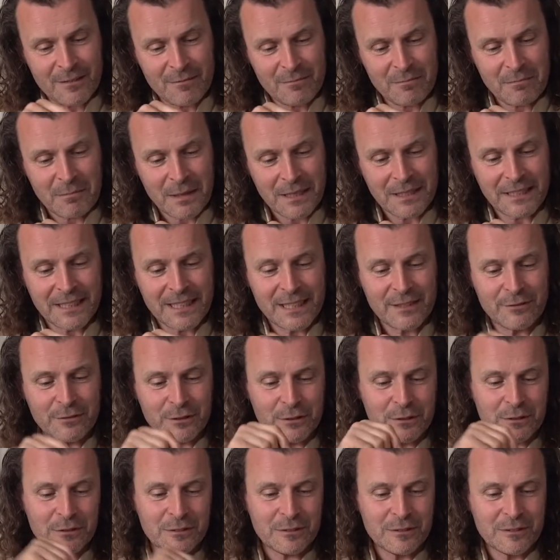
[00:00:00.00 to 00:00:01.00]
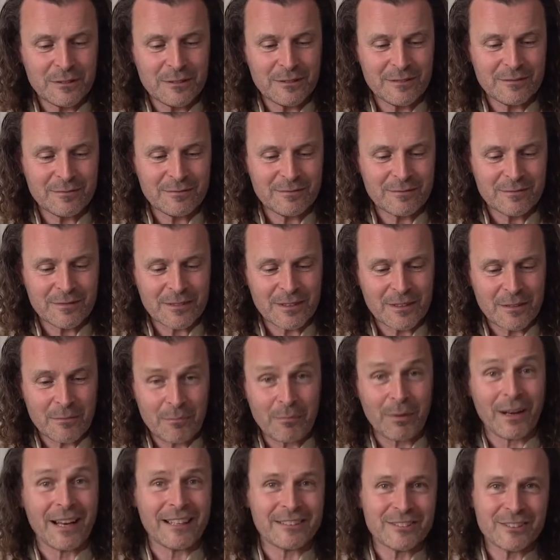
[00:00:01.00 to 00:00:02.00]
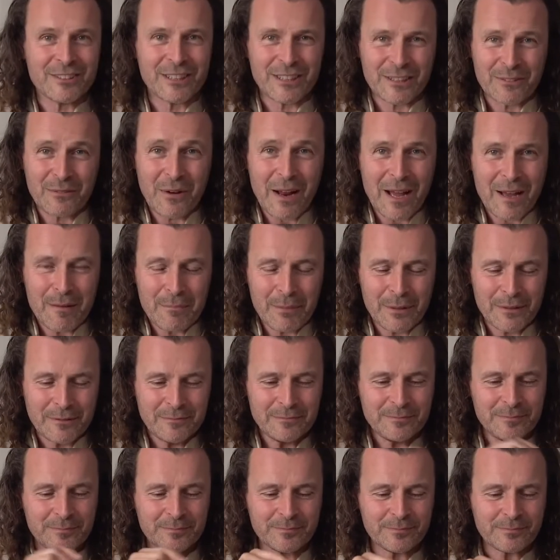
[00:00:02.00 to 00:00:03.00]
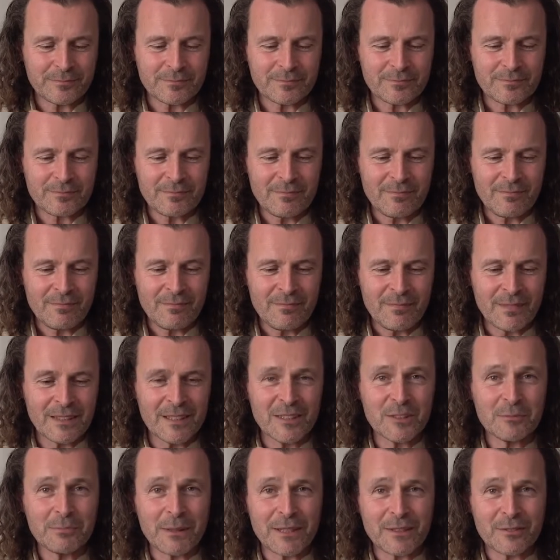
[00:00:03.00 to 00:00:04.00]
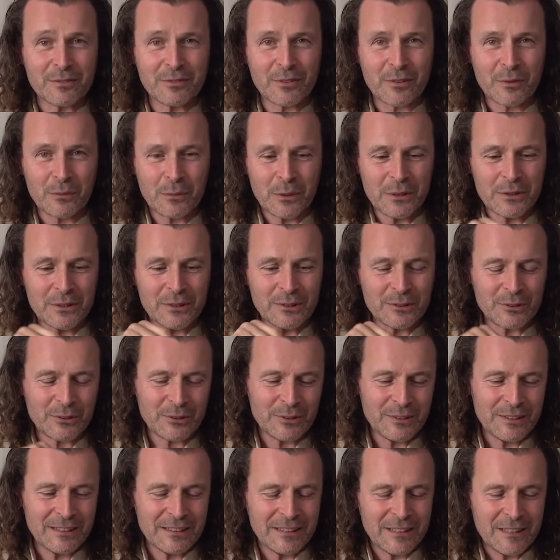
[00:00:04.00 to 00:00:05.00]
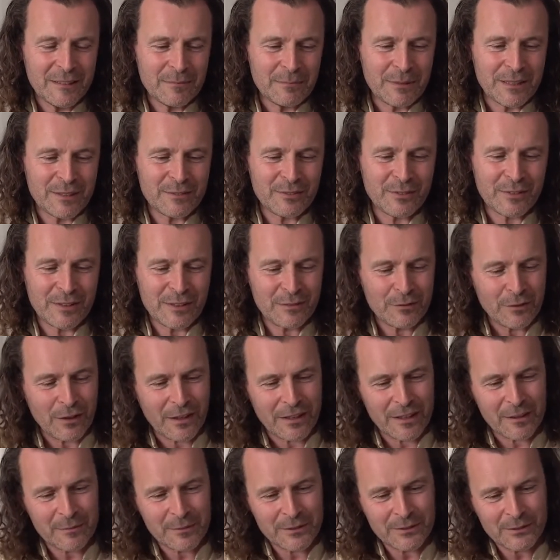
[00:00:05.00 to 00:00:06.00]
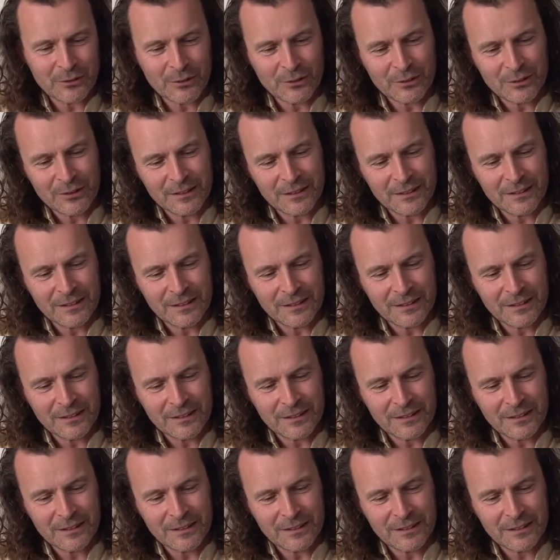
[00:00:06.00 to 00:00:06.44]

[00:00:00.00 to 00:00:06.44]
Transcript: medieval plastic wrap is better for the world, better for the environment.